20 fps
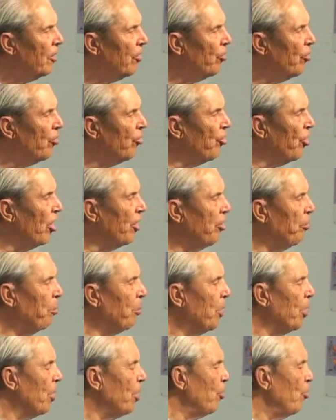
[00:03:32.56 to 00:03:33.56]

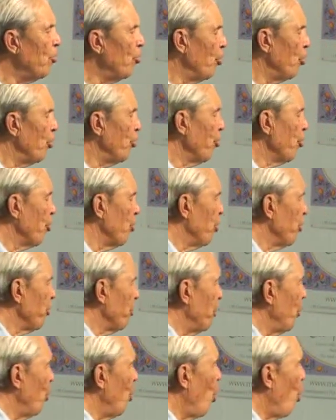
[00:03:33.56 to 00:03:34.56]
Judgment in John's
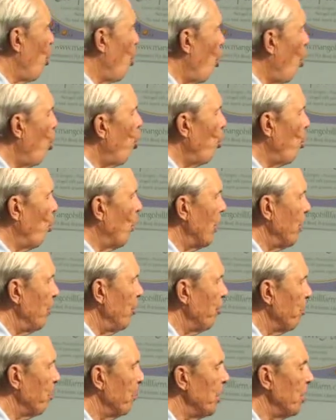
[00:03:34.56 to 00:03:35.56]
Gospel
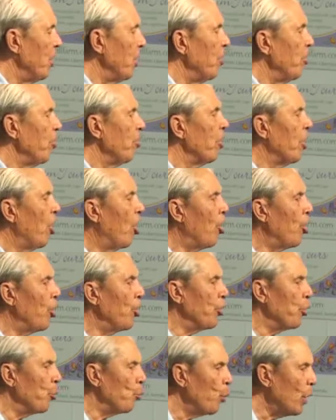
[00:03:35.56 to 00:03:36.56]
always means
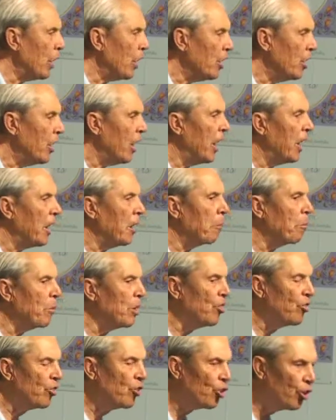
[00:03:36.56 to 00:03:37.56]
on the wicked and it
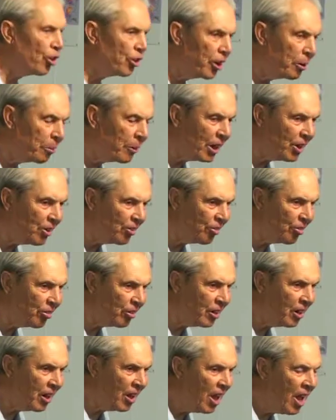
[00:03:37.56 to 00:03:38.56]
means
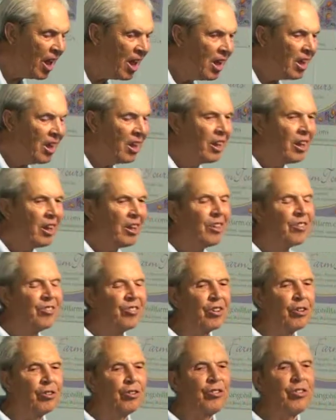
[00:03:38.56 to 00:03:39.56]
condemnation.
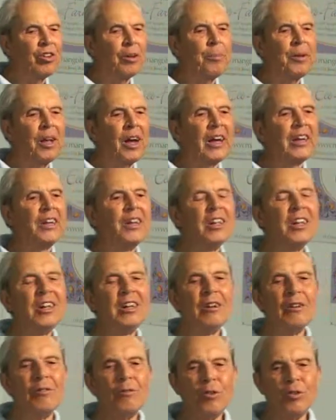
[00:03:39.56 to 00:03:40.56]
So in chapter 18
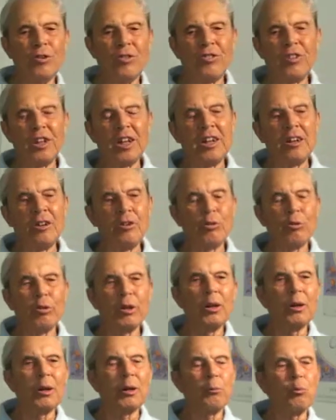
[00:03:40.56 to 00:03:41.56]
and verse 10,
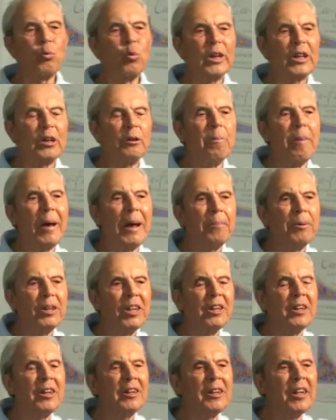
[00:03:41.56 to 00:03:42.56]
talking about wicked
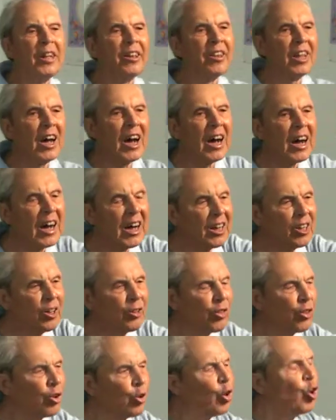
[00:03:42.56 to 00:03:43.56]
Babylon, the
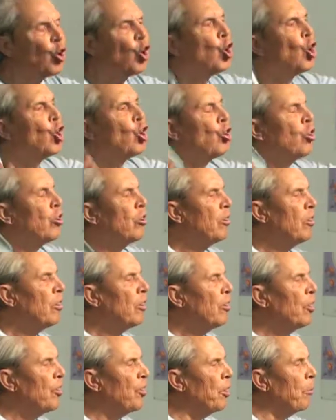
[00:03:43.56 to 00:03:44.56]
harlot, the whore, the